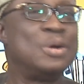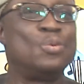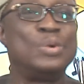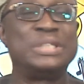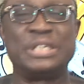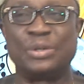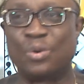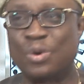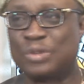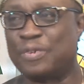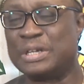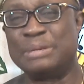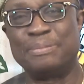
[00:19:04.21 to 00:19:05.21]
which he wrote
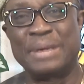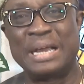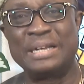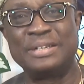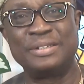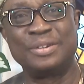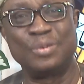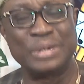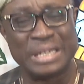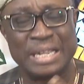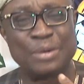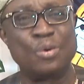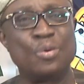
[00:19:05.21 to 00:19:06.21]
for the band,
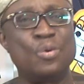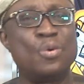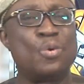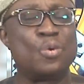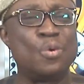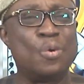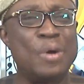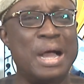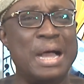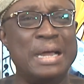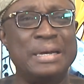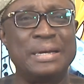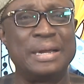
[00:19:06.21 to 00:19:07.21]
Onile Gogoro,
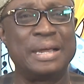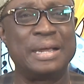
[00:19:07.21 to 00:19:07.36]
and